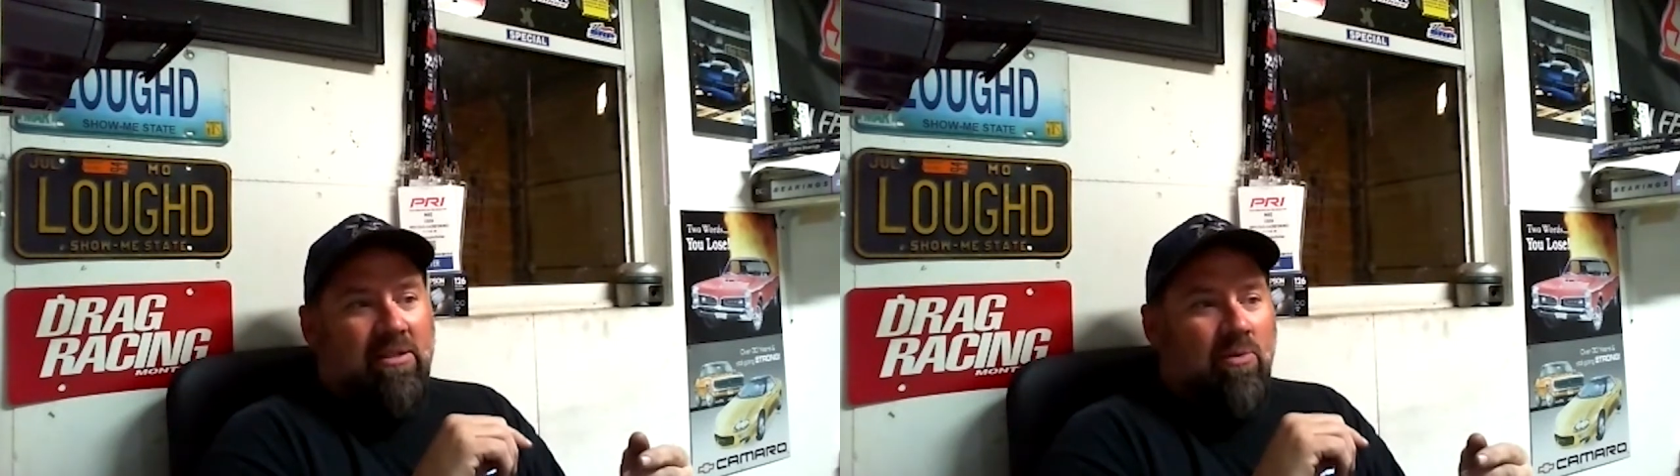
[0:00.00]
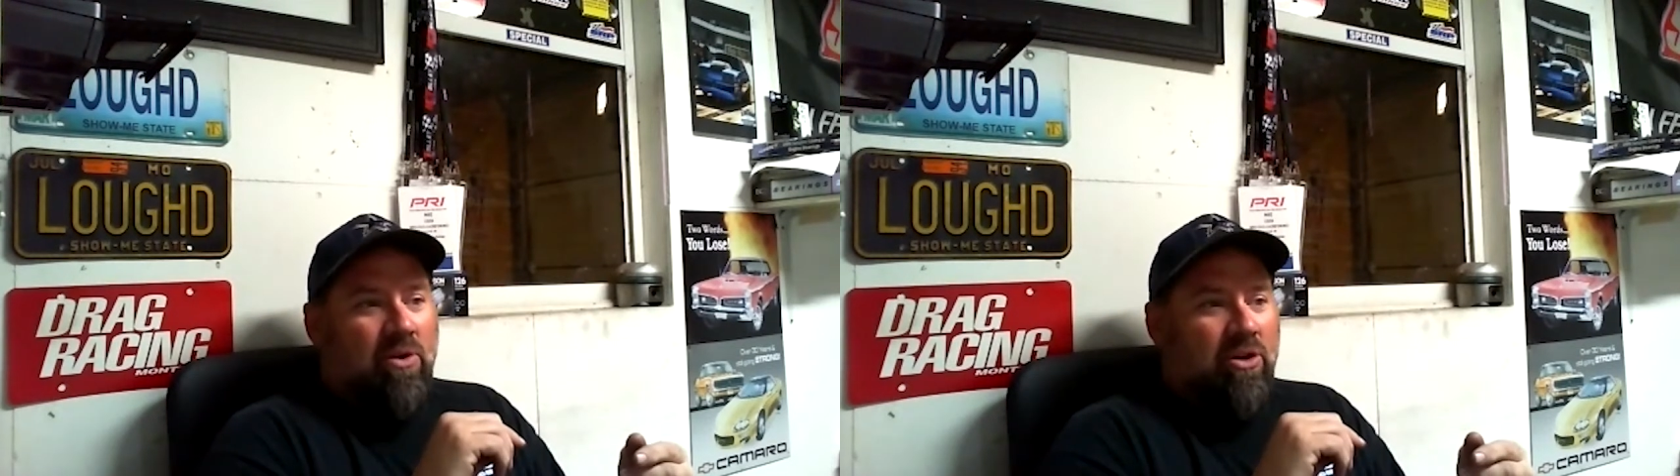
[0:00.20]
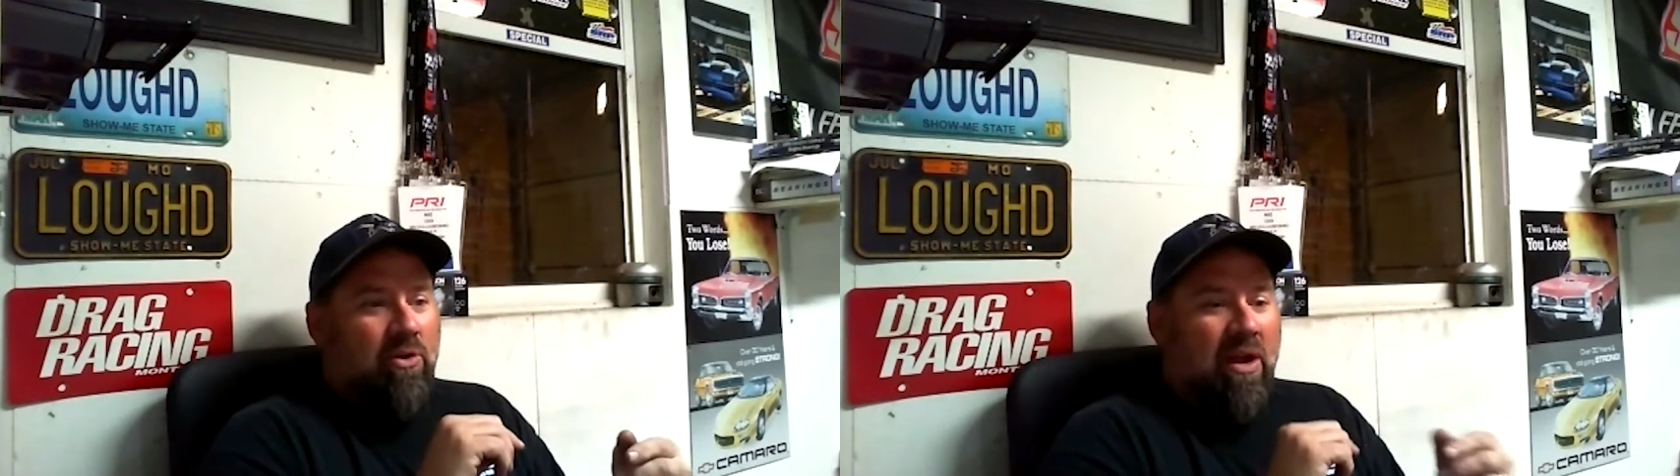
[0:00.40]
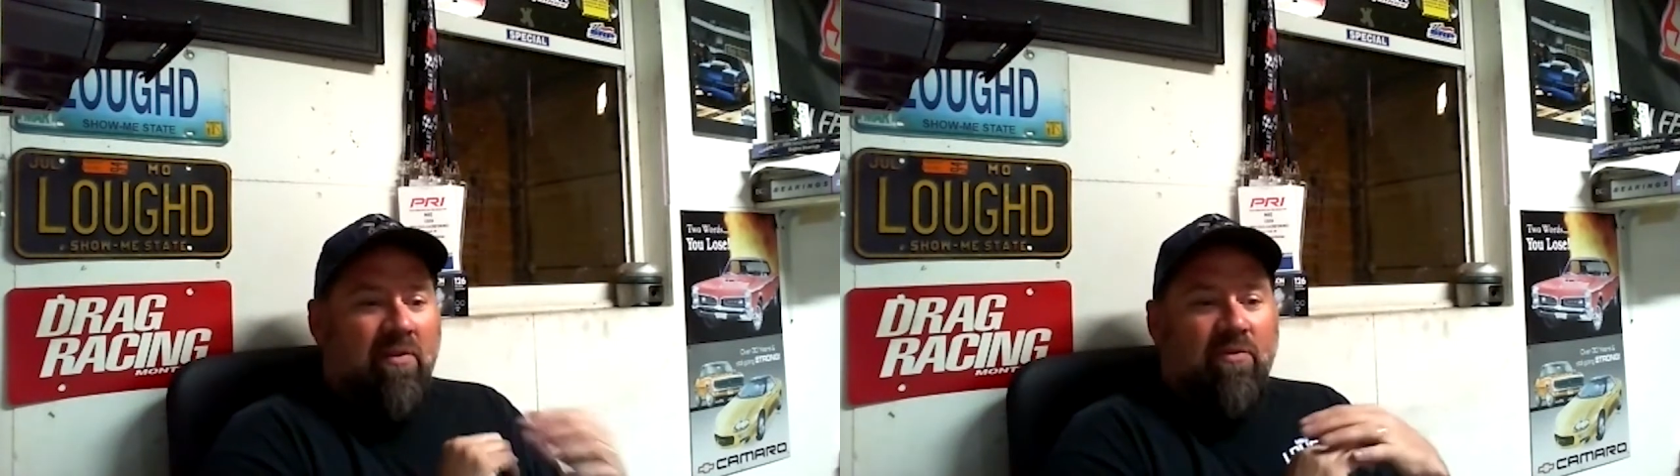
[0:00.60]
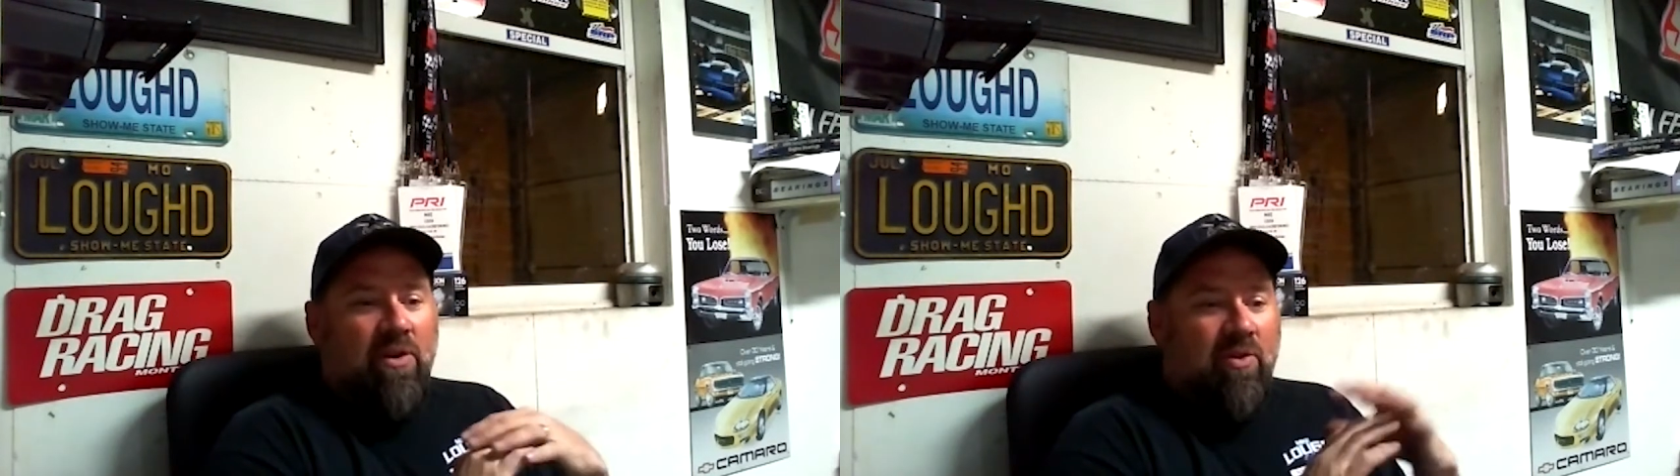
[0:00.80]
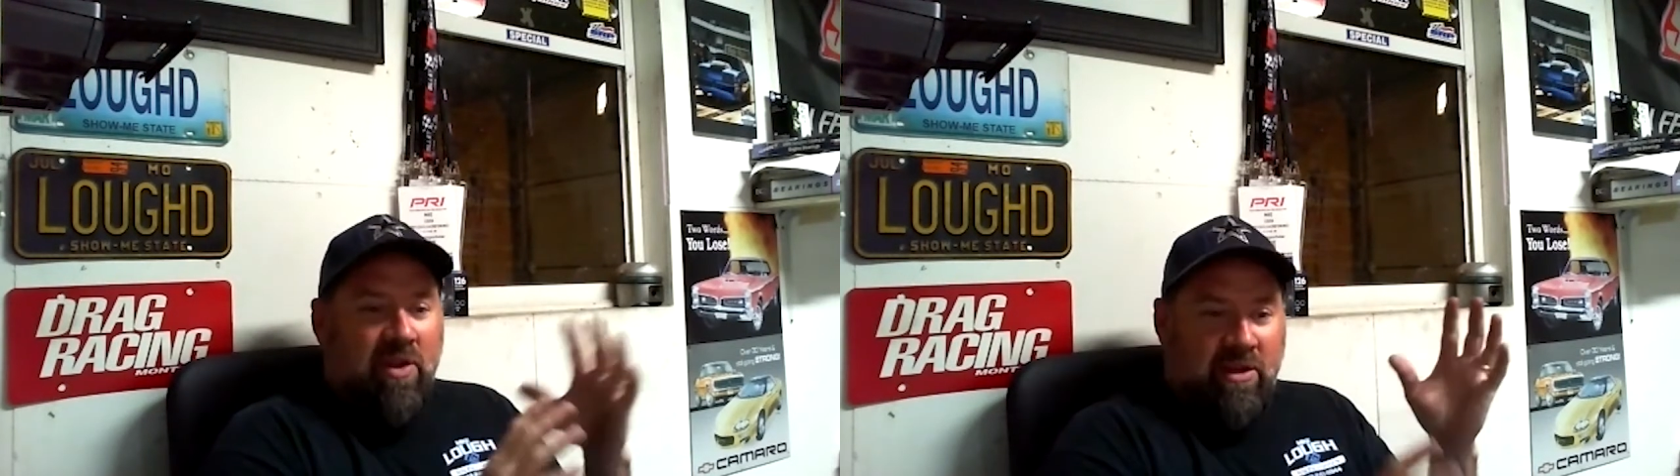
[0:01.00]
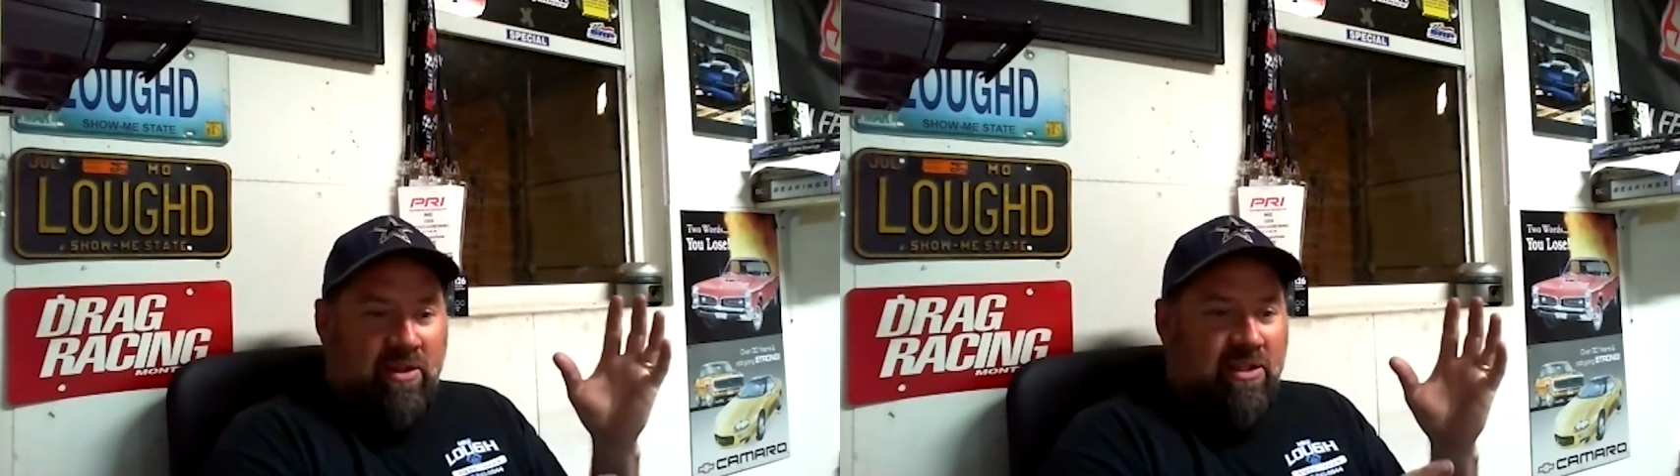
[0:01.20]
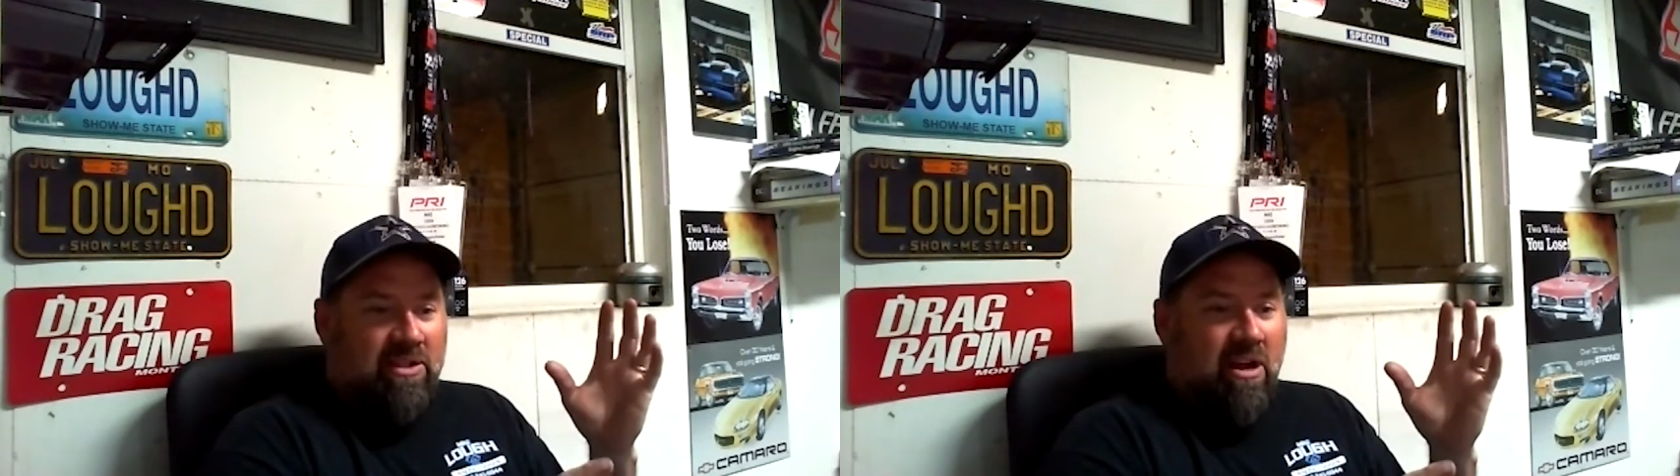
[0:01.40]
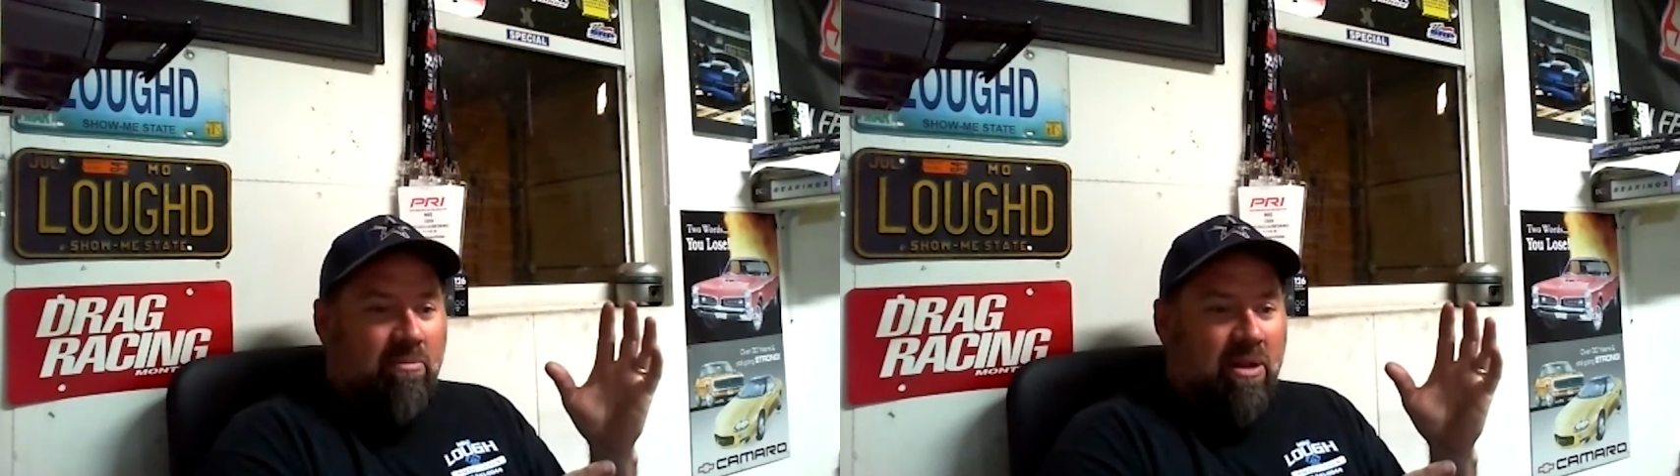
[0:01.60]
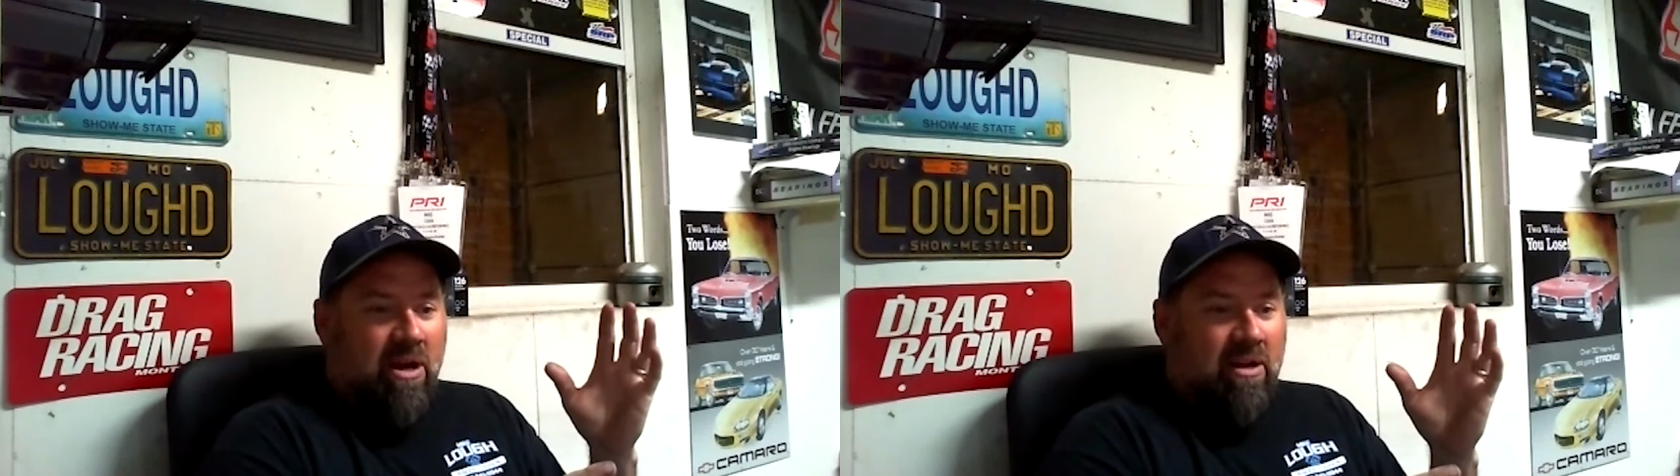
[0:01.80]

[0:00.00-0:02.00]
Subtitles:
They want to do everything to this stock block.